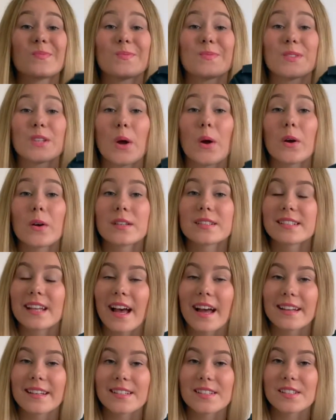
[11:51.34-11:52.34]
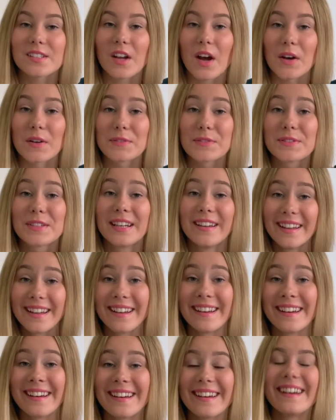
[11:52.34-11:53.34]
So I was kind of stuffed.
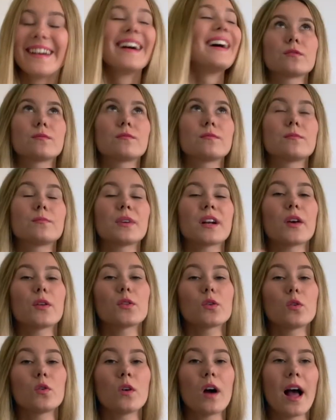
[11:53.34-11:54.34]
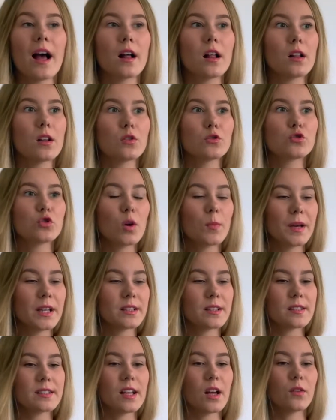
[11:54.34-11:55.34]
But I thought I'll drop it
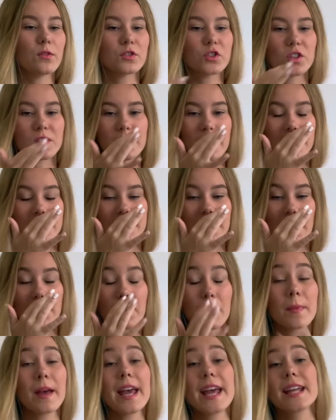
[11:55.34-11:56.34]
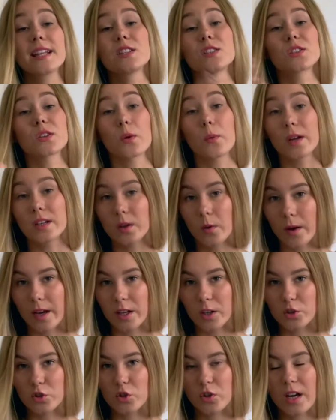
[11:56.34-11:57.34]
into Selfridges next time I'm in. So I went away
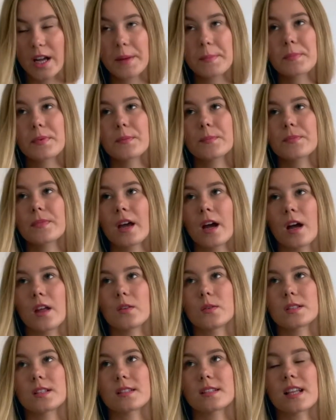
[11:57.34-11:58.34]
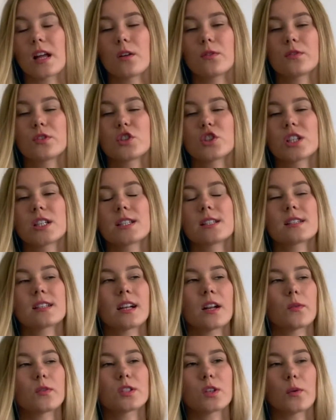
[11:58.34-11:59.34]
on a trip, there's a Selfridges,
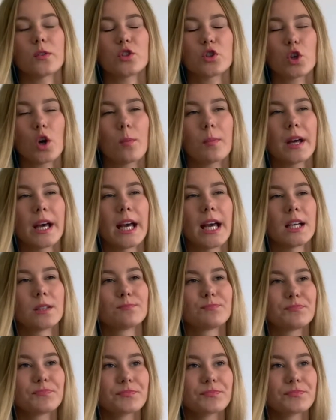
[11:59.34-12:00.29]
and I was going shopping,